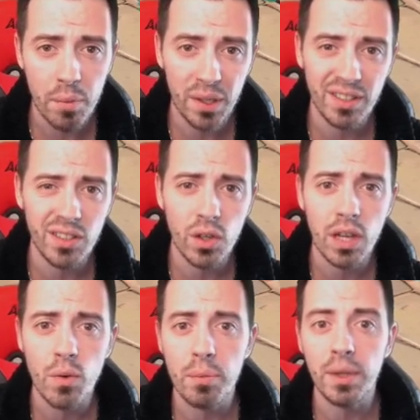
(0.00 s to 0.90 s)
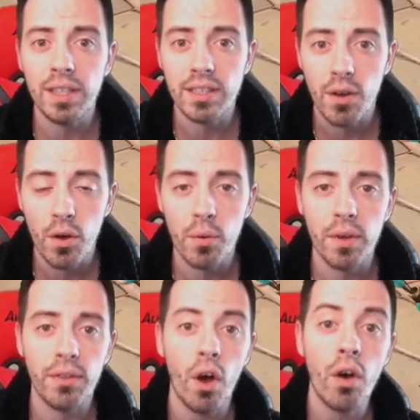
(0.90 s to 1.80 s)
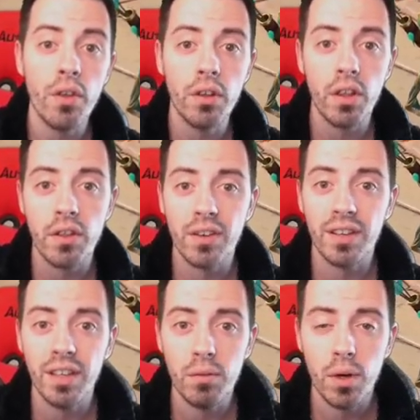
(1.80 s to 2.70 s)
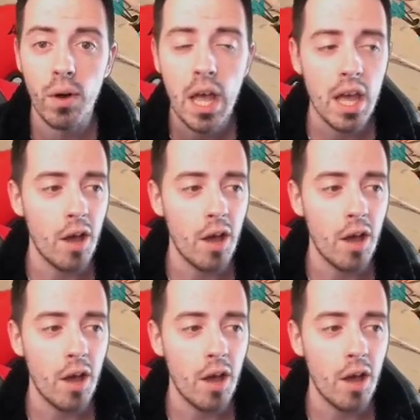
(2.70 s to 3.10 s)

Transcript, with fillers: but you can replace her with another hero,